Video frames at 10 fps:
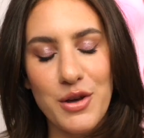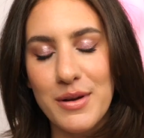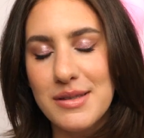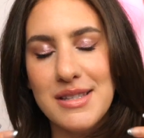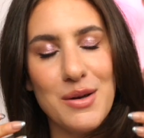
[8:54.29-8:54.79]
You
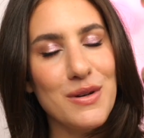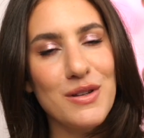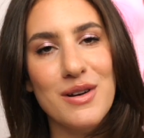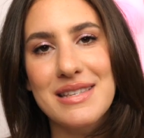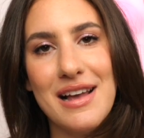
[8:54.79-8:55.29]
could see what it
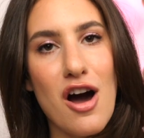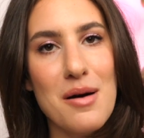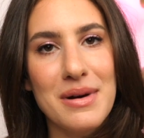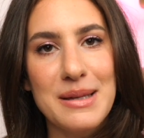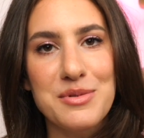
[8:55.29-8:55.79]
looks like
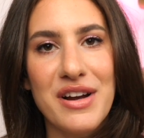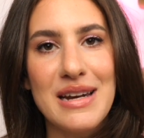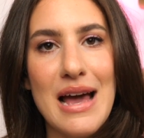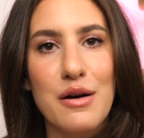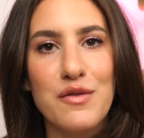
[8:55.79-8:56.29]
on my lips right
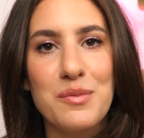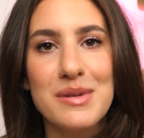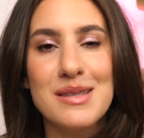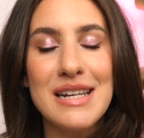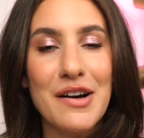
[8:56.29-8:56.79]
now. If you've
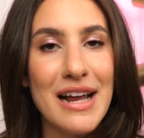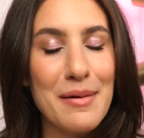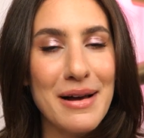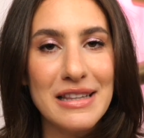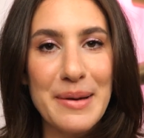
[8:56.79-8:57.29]
been staring
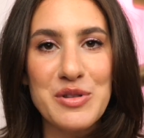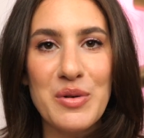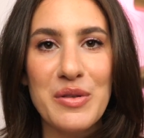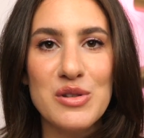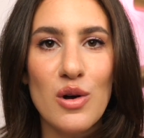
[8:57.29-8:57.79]
at my lips
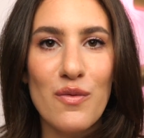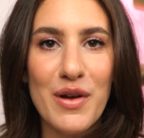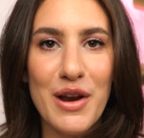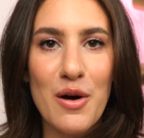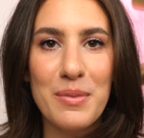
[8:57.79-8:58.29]
throughout this whole
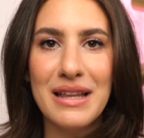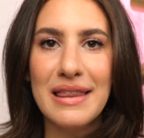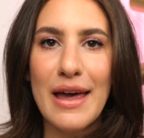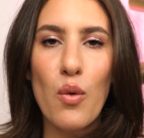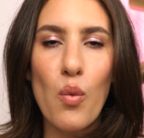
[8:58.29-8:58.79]
video being
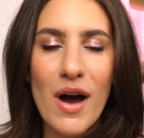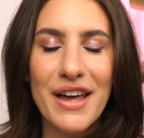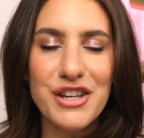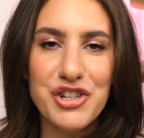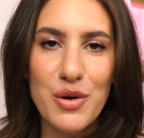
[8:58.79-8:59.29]
like,
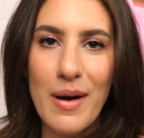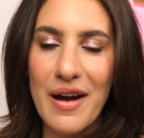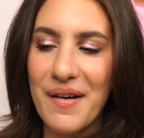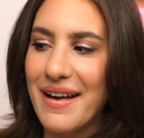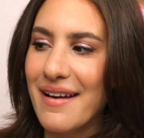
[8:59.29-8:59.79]
what is she
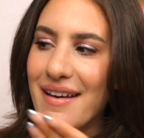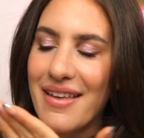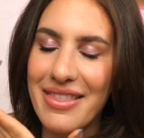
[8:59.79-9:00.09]
wearing?